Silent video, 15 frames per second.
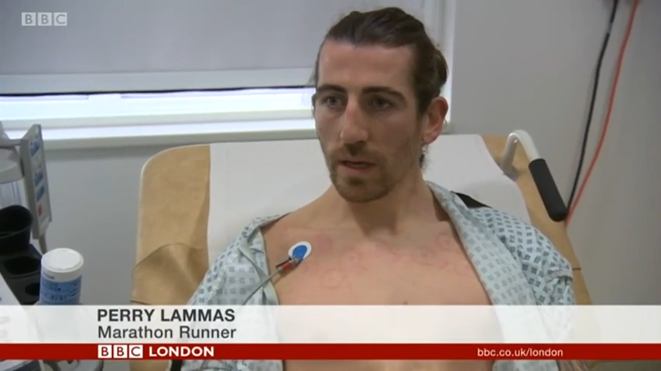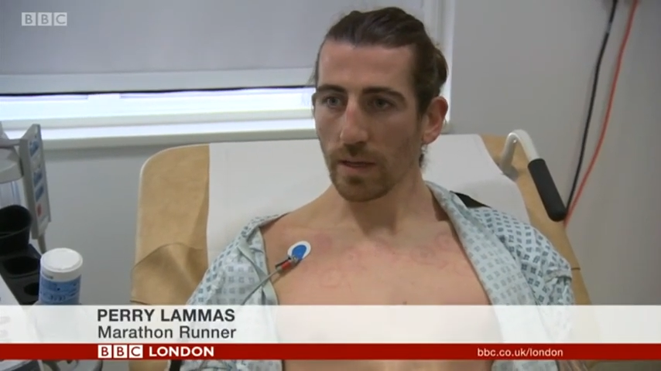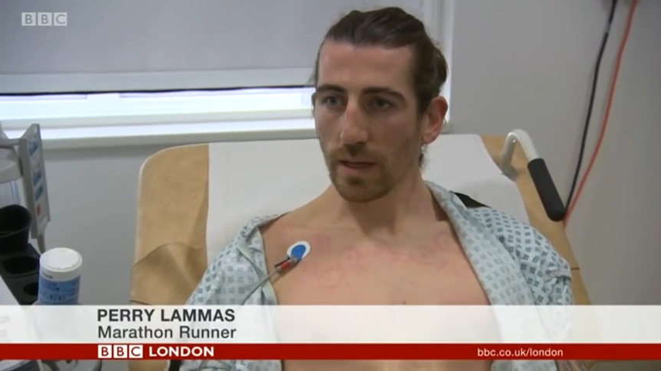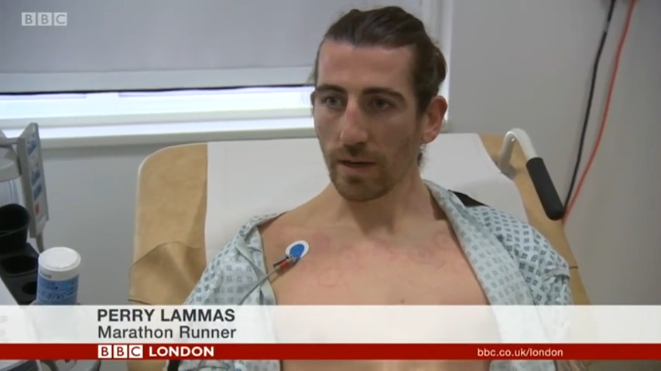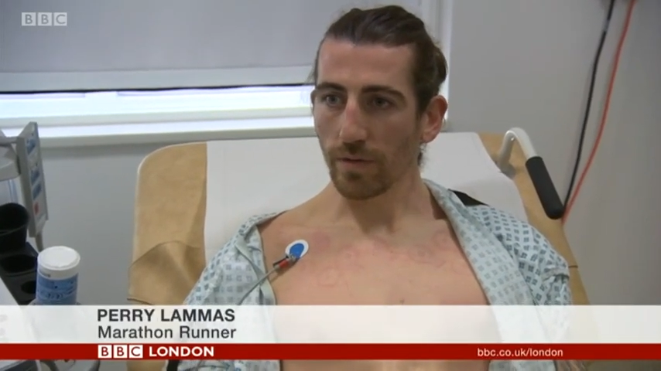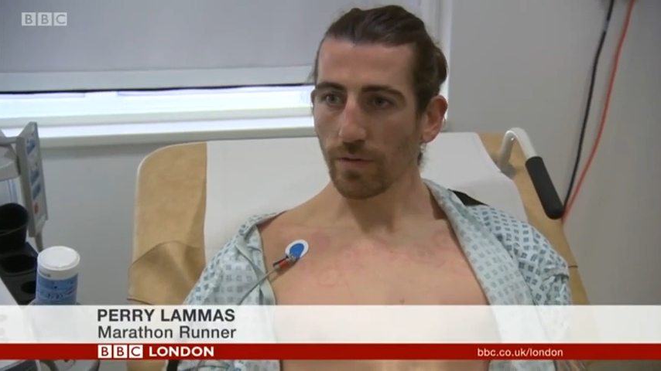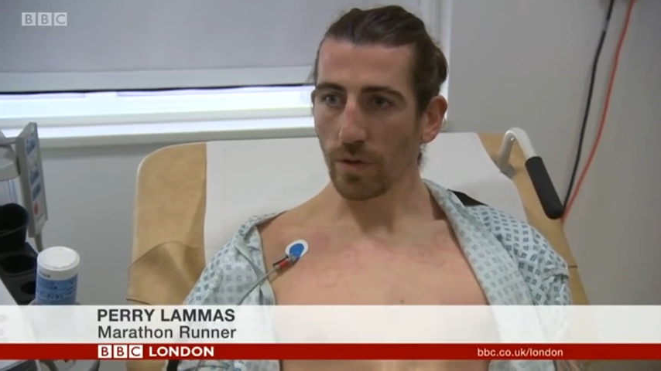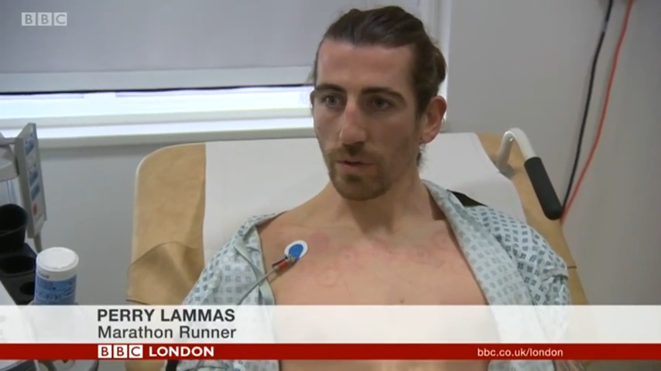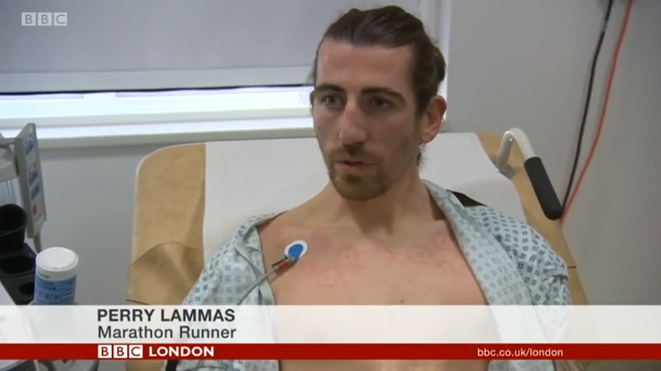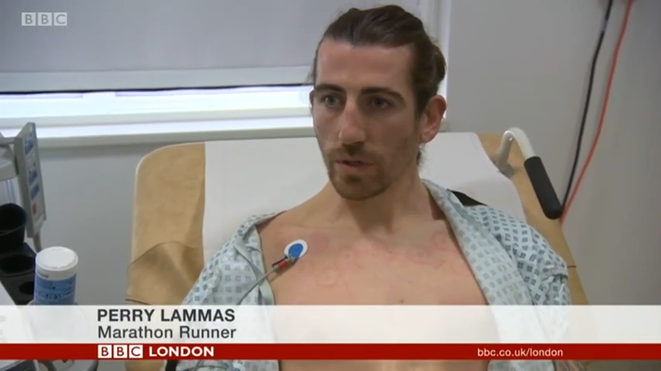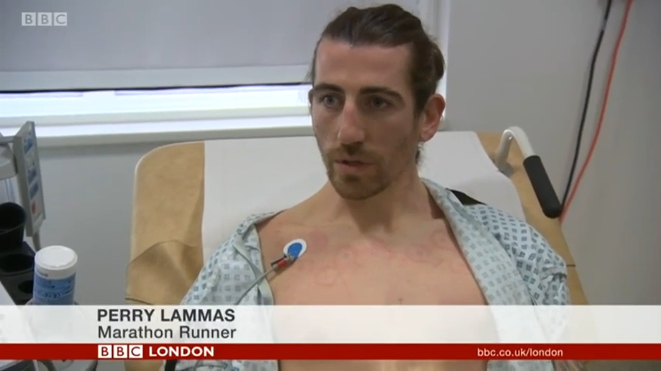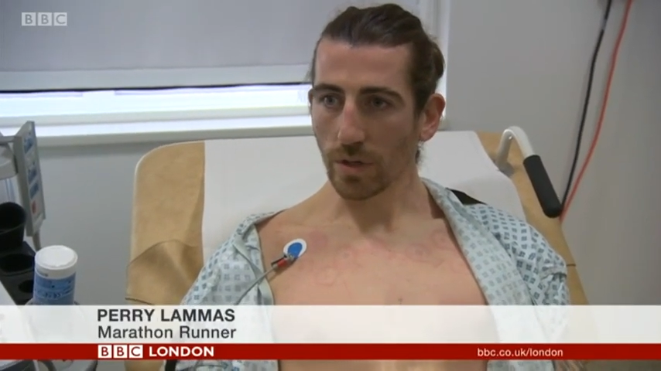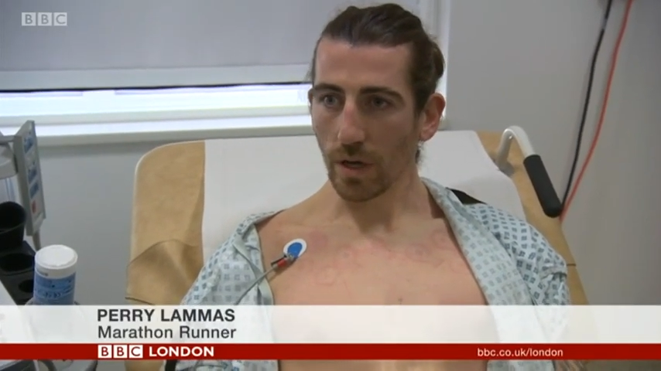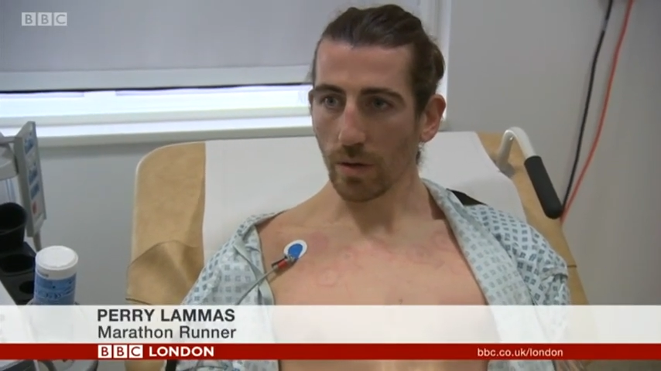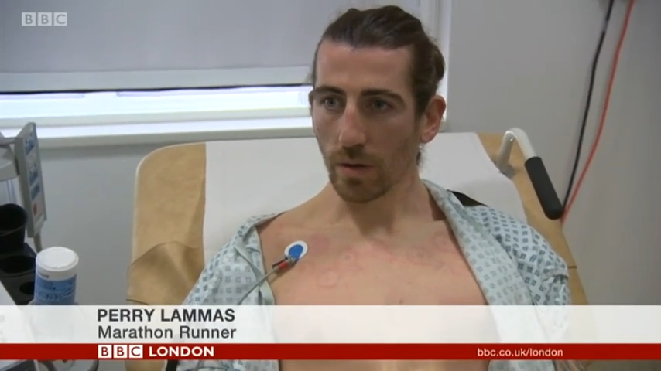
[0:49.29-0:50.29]
down the future,
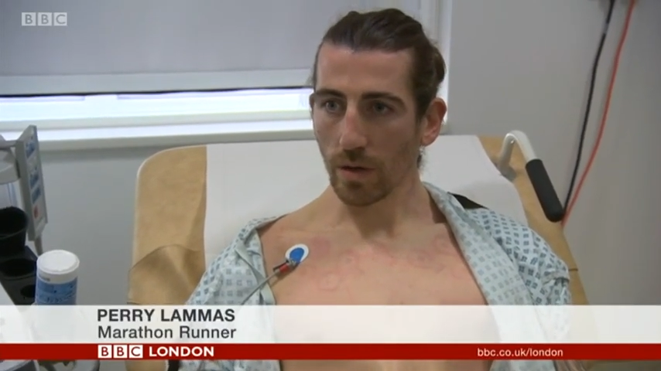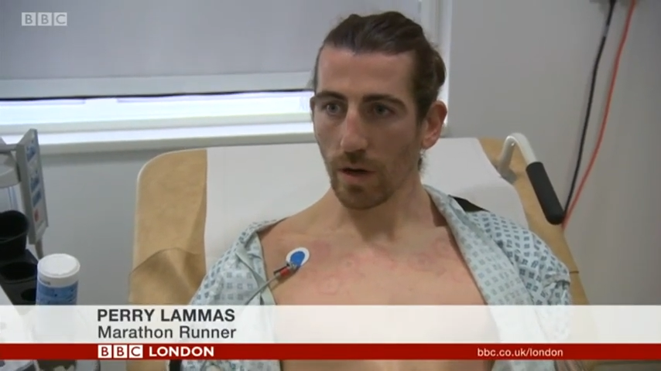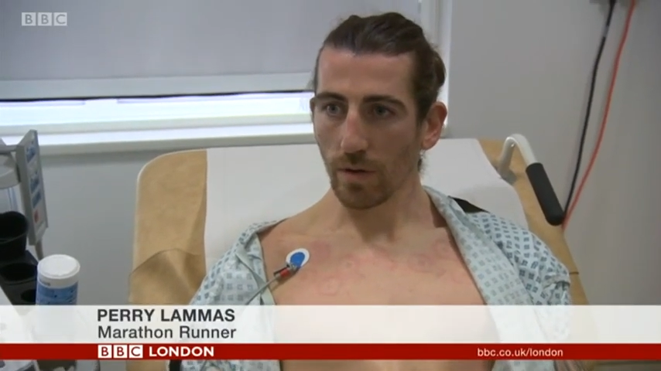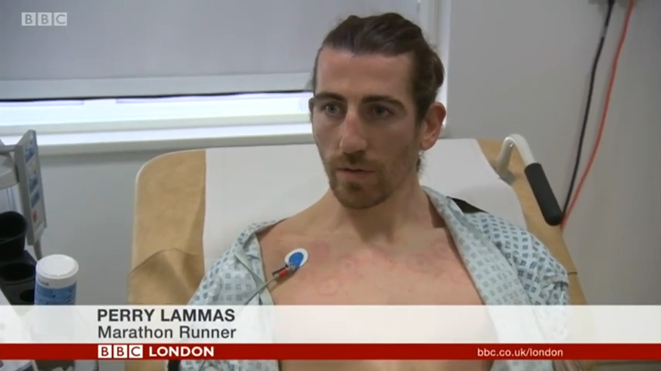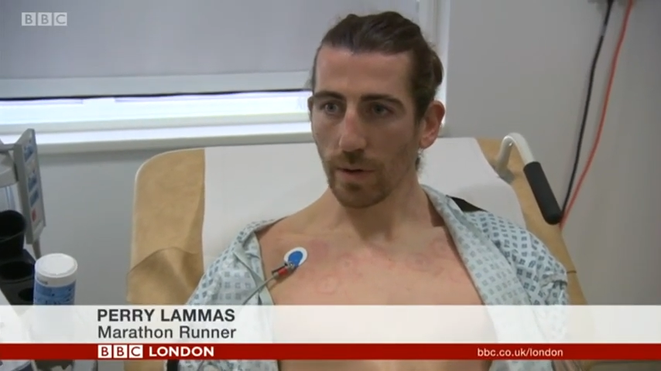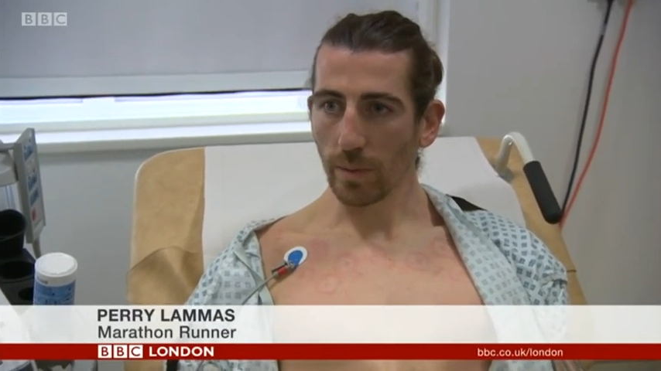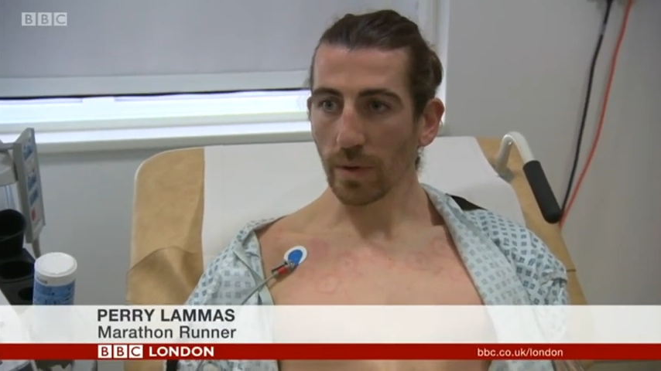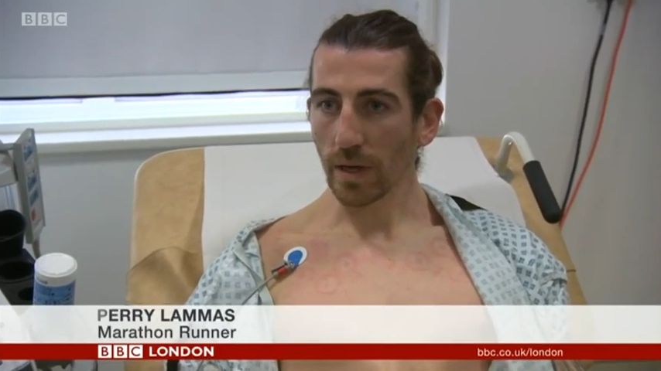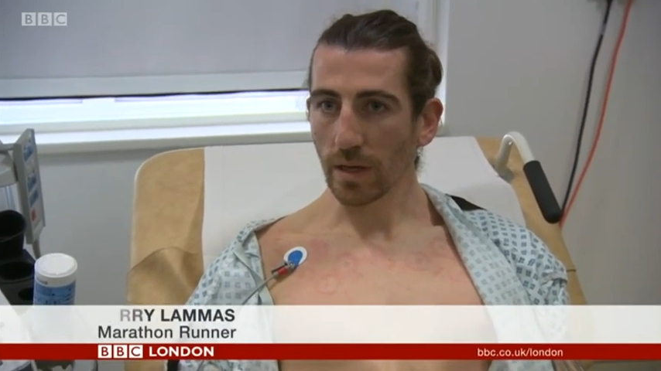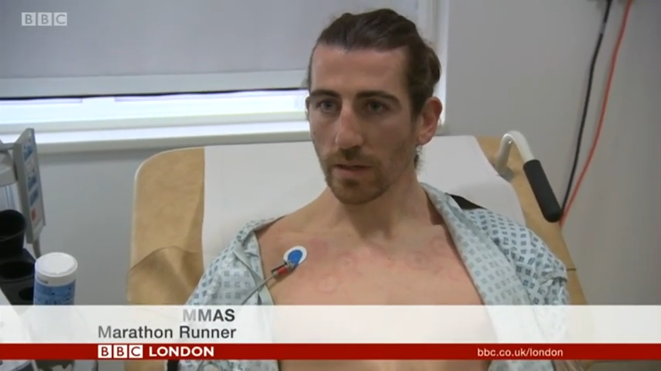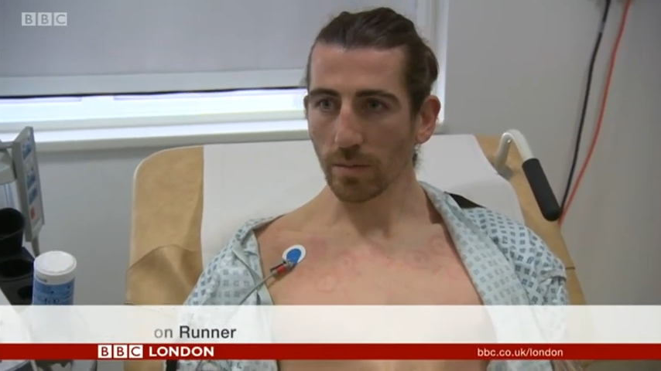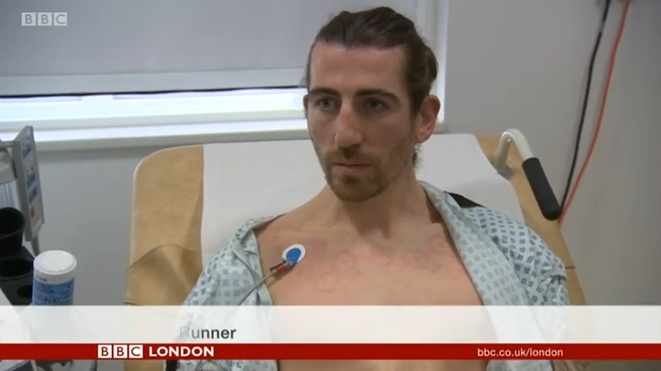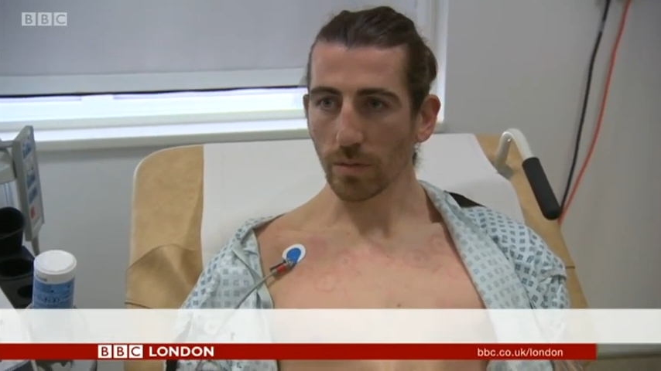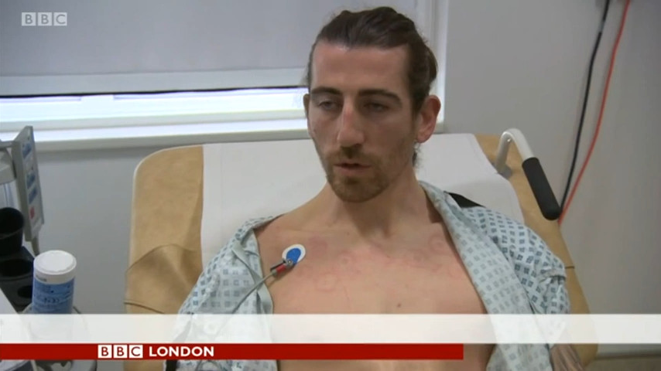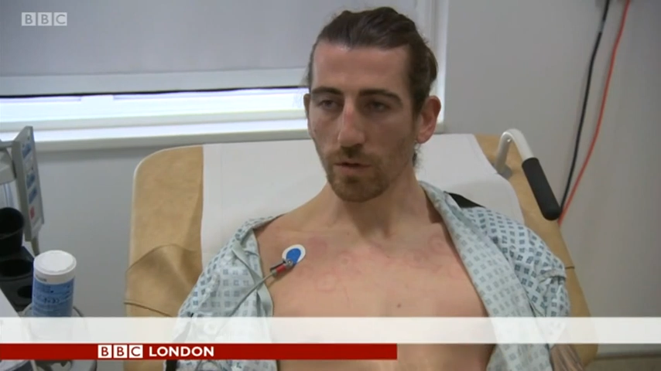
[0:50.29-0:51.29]
so hopefully we can get
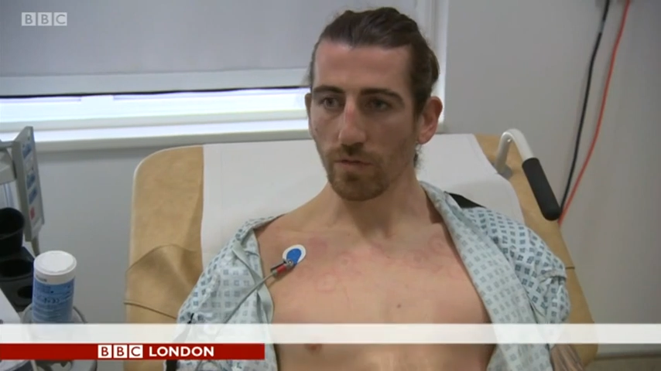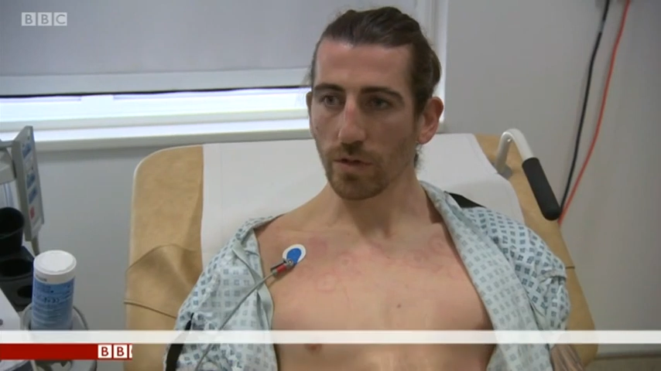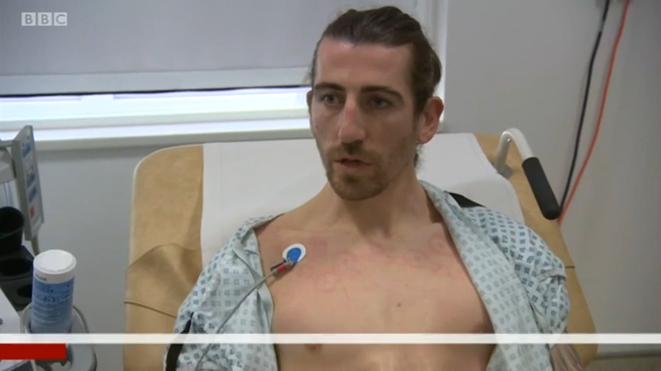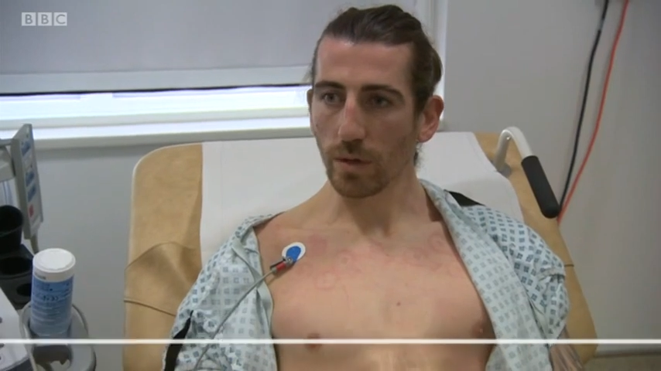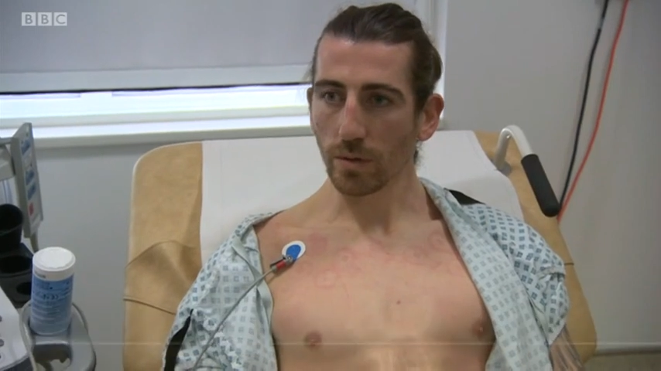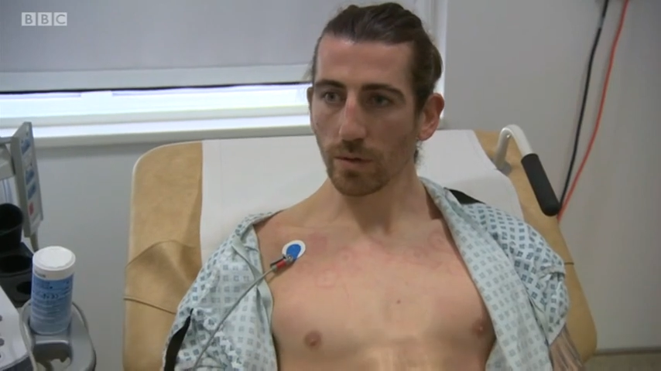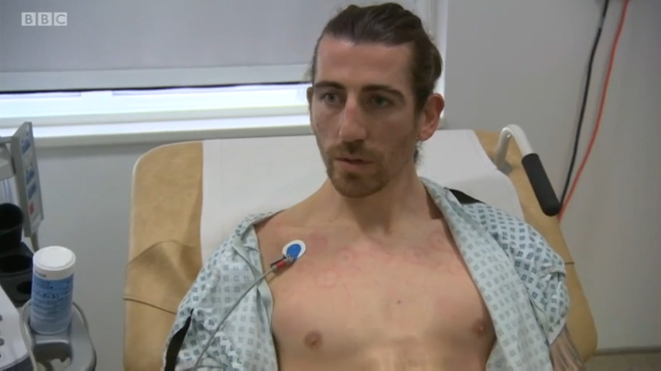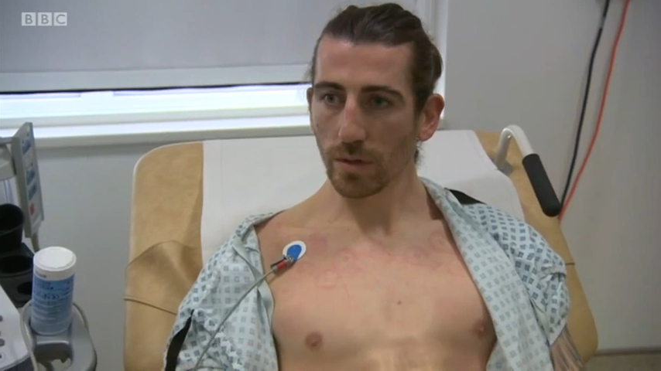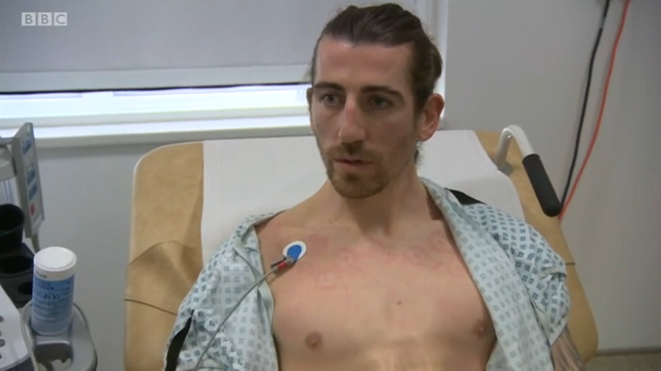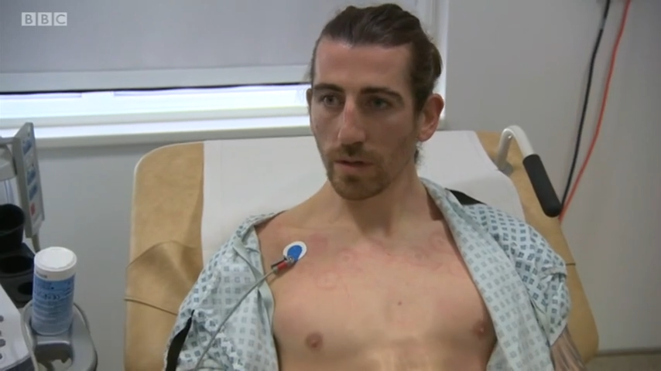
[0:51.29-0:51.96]
some good results.